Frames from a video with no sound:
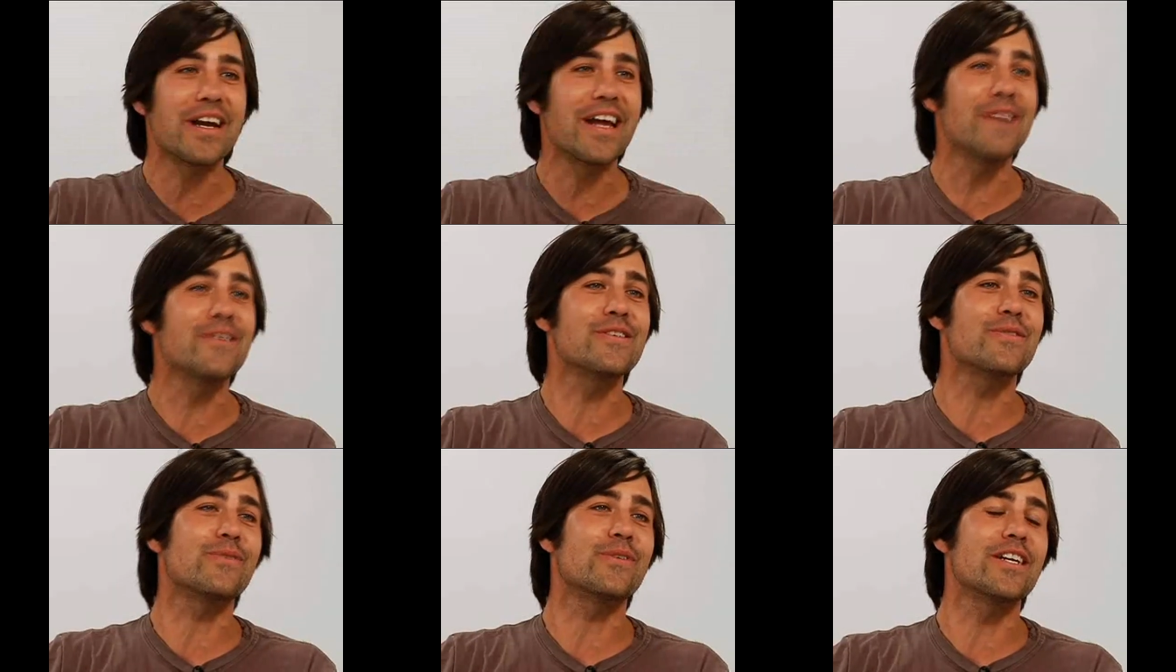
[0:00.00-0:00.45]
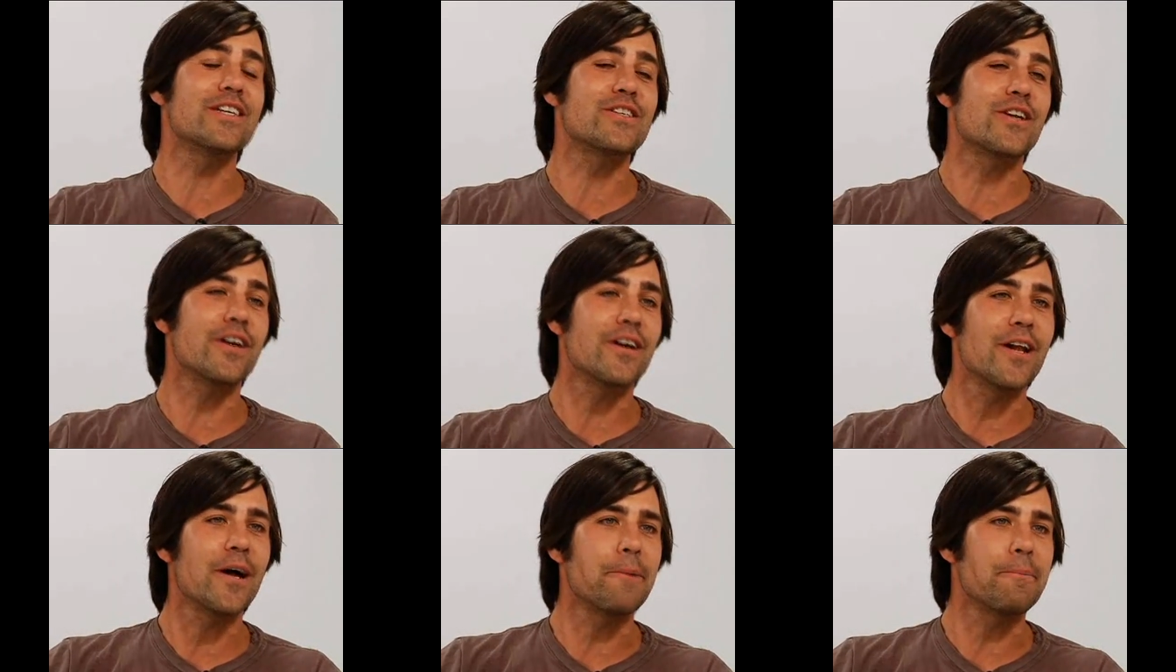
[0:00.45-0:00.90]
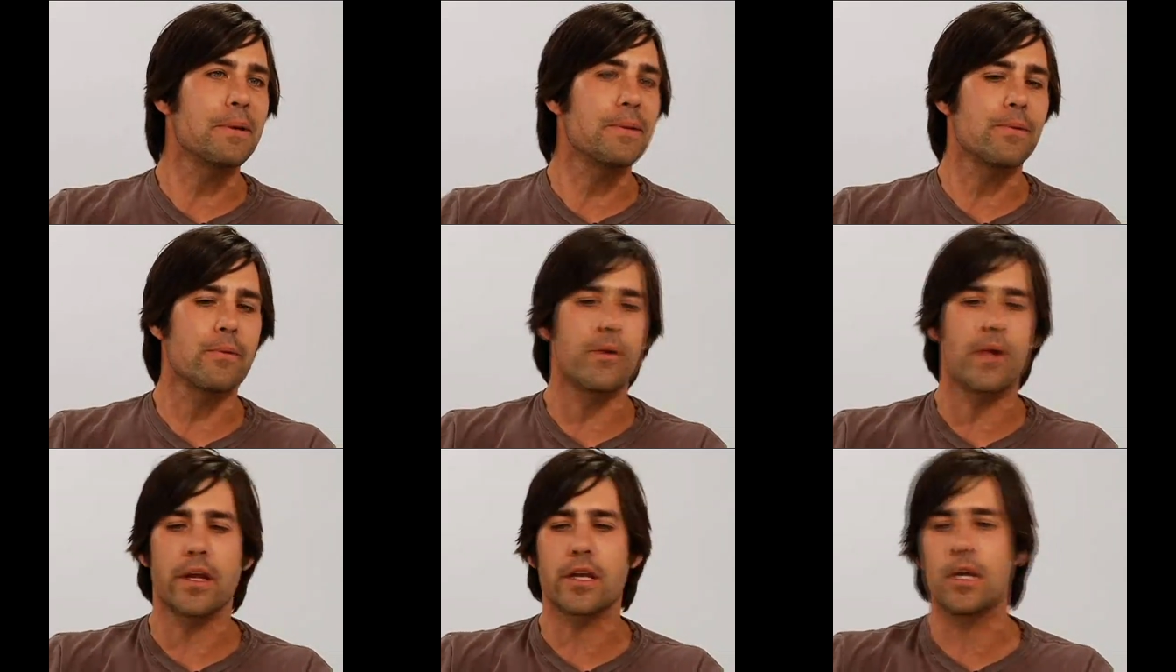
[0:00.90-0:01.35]
When I started out,
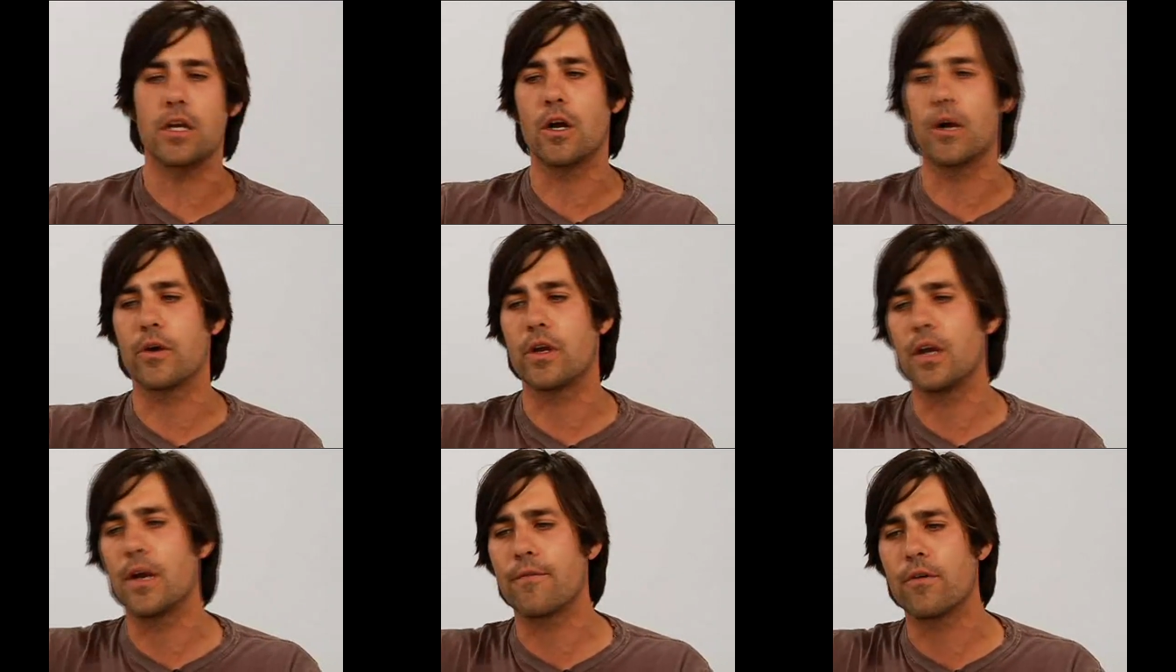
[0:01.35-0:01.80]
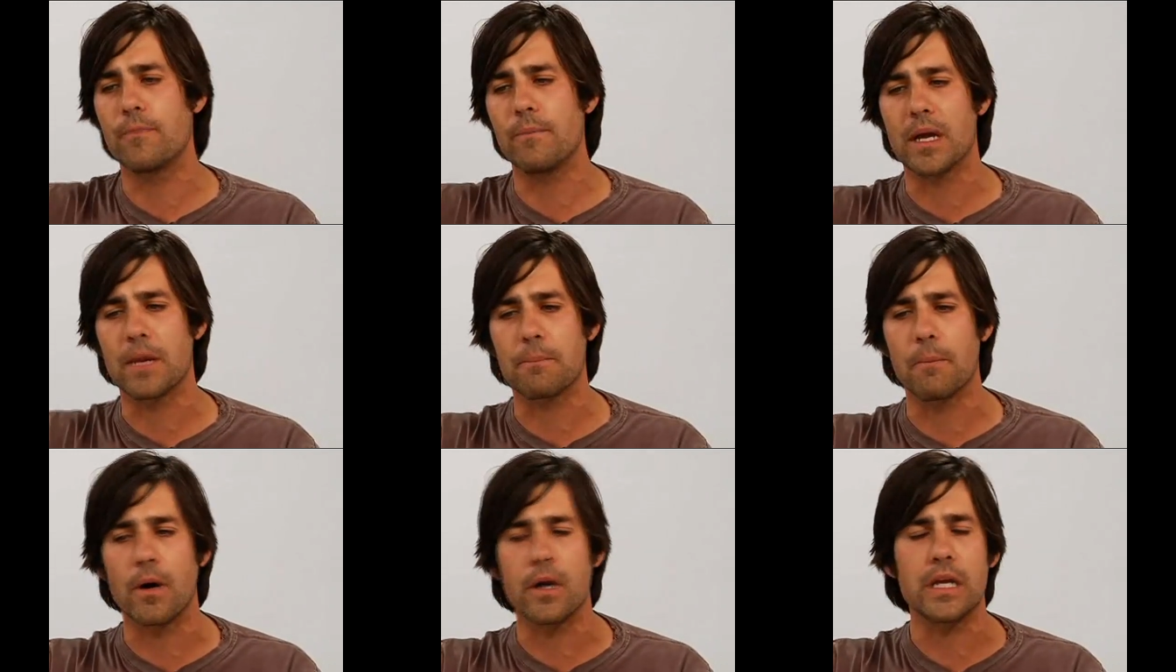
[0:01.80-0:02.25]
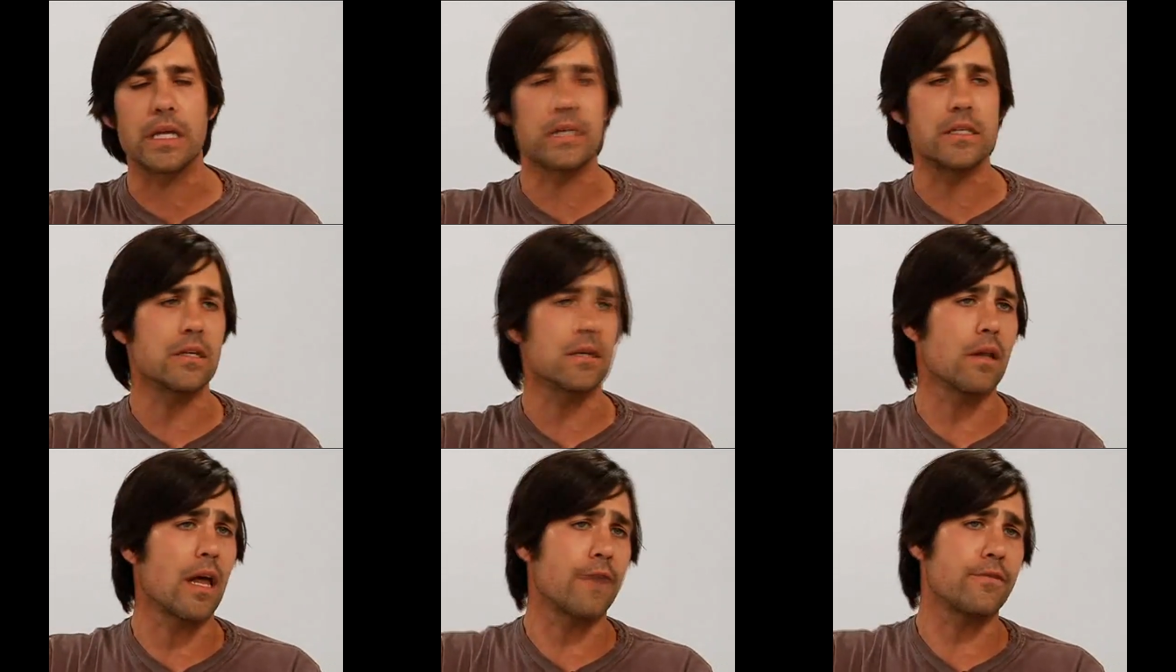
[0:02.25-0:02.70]
people were like, you know, you never make money
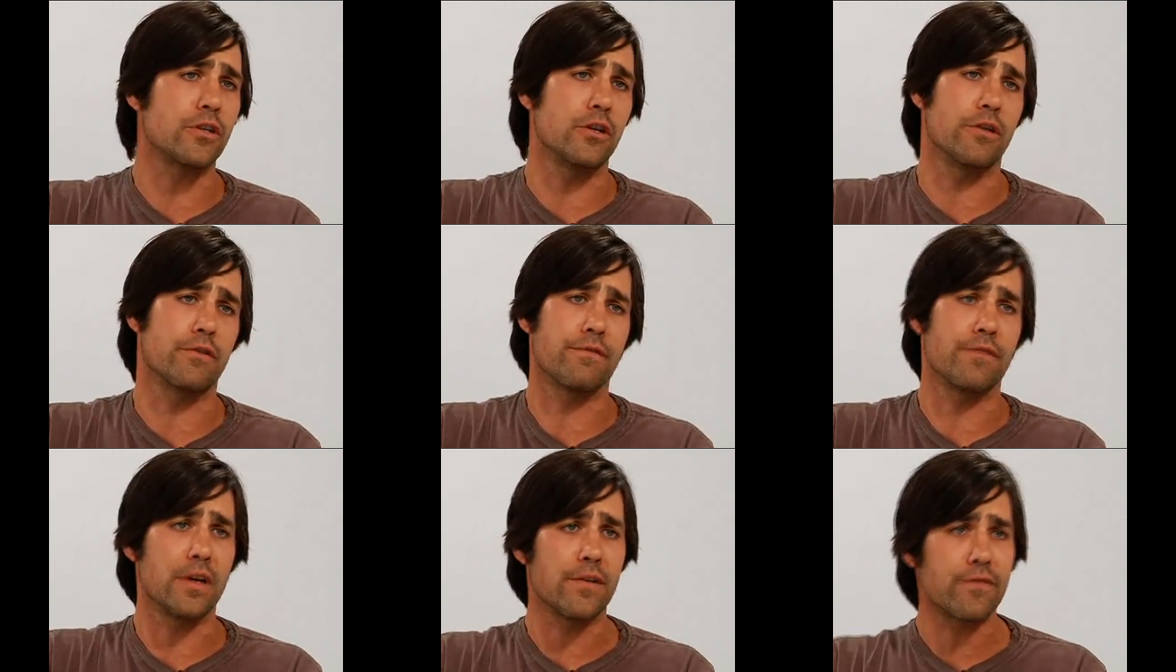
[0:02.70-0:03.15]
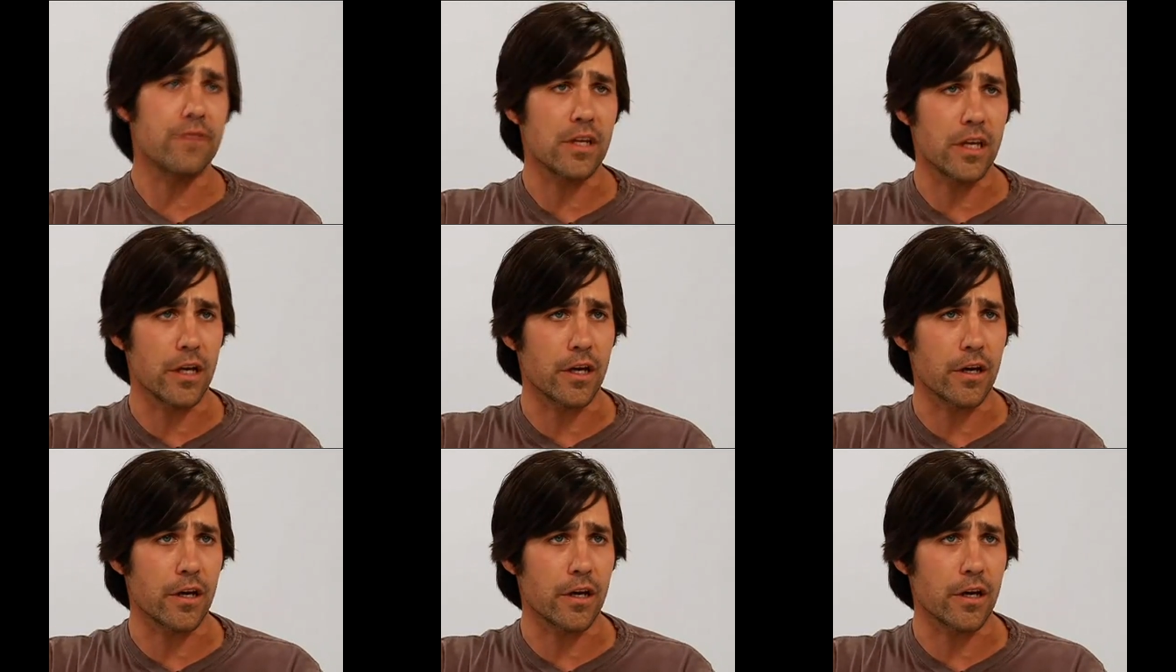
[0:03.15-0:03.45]
until after your 50